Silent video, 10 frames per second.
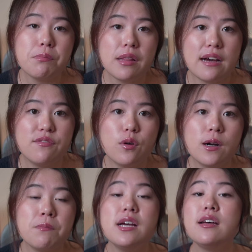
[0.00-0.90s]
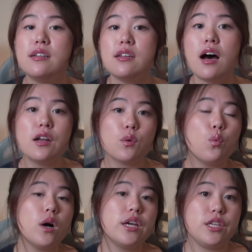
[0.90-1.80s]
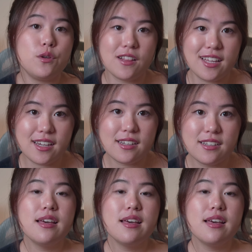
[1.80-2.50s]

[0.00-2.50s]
platform, not what you click.